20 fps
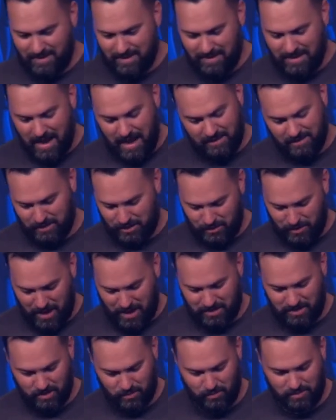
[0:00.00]
God's
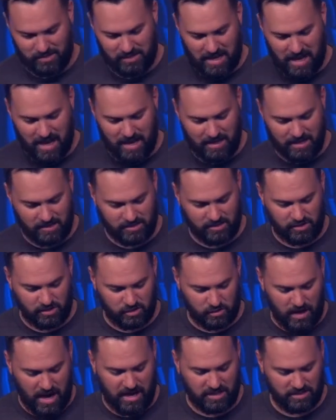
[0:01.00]
distraction was not. His
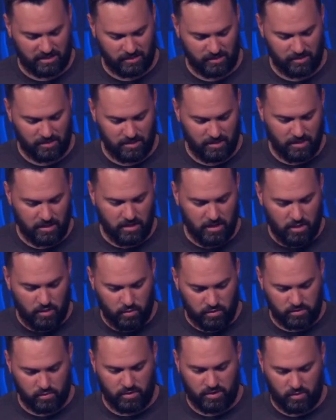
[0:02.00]
distraction
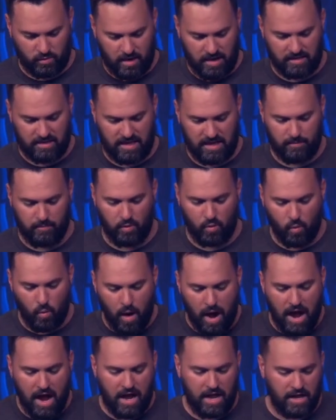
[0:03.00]
was with the right thing. But
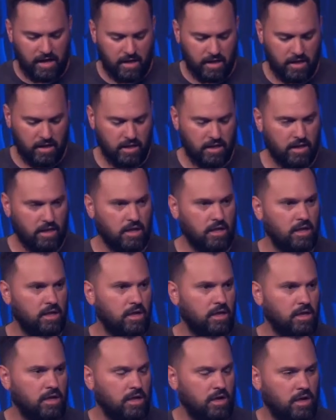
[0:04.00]
why?
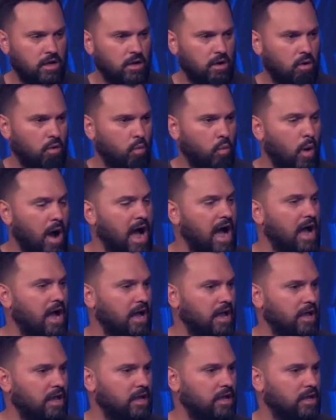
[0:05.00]

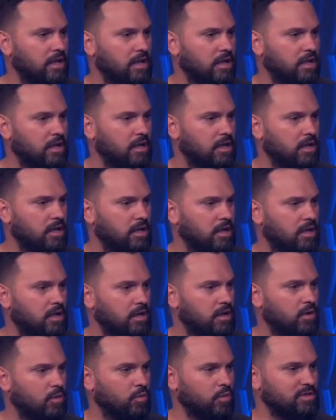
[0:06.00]
Why
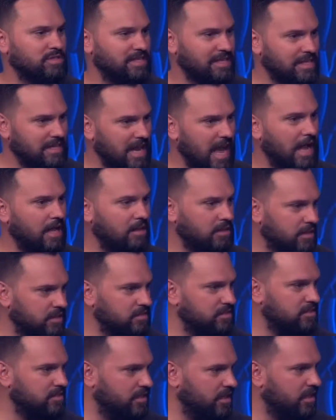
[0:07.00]
was he not
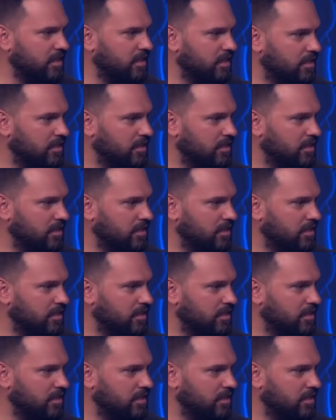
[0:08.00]
listening?